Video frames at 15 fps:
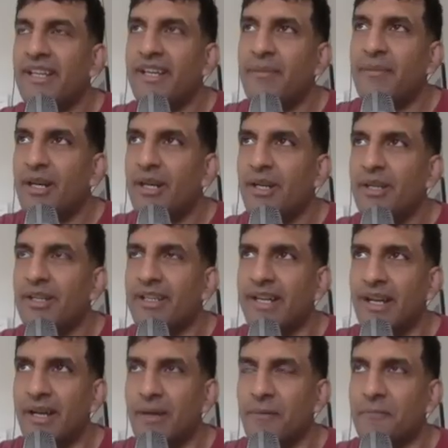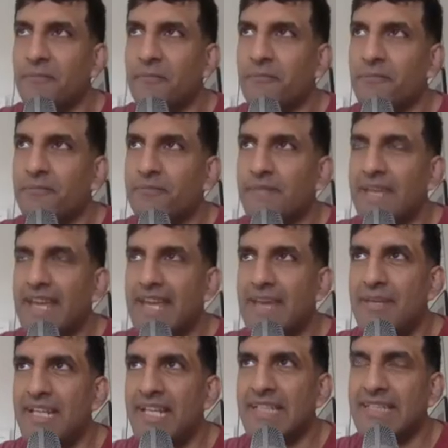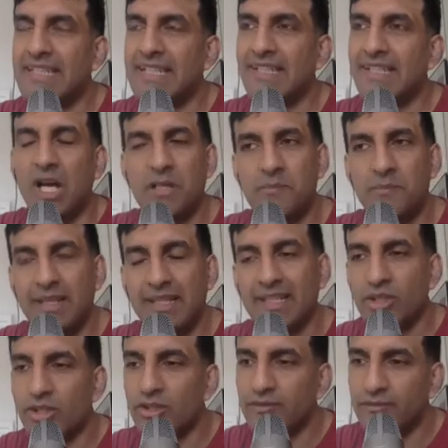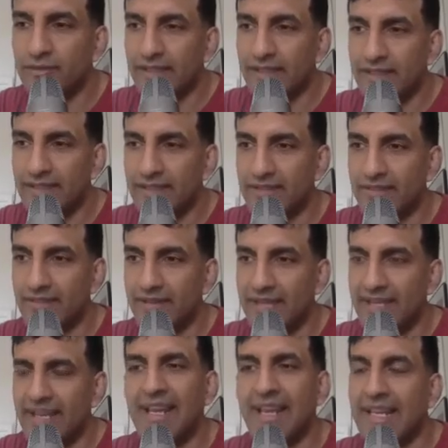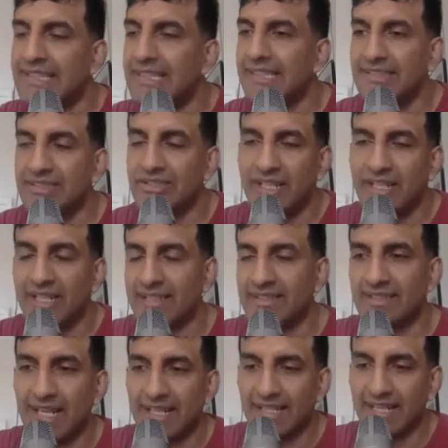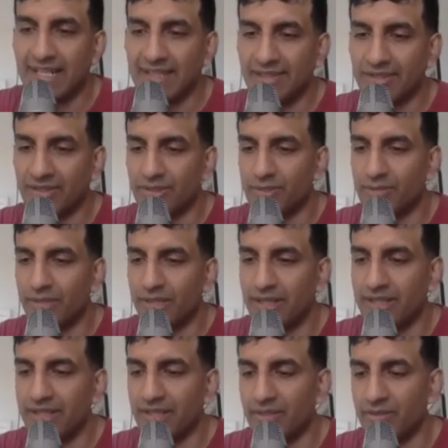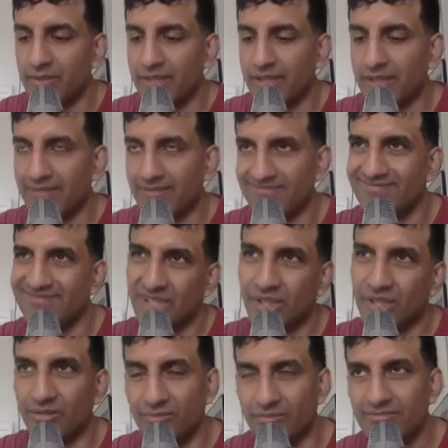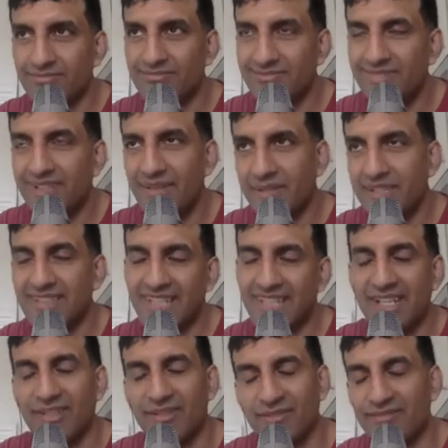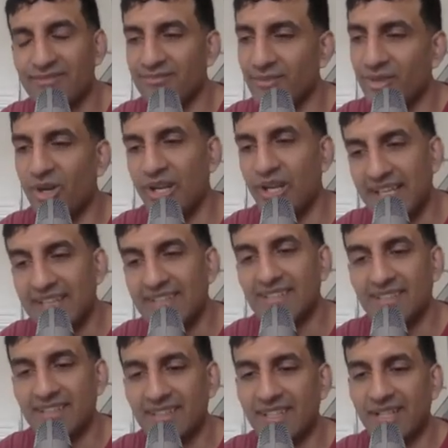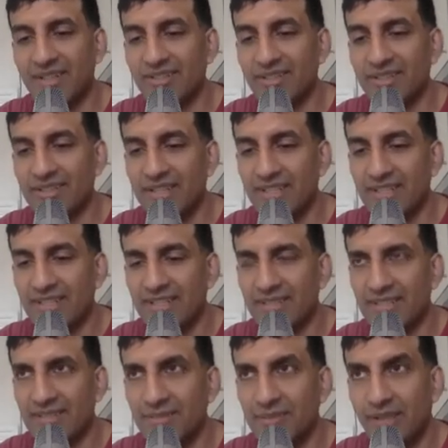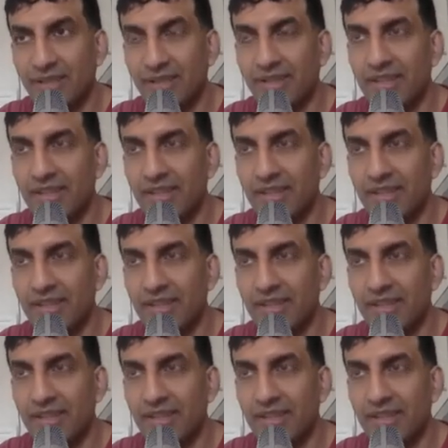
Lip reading: about A/B testing not being a good fit, right? And I think that's a really nice guideline you pointed out where, it's kind of more or less 1,000 transactions a month.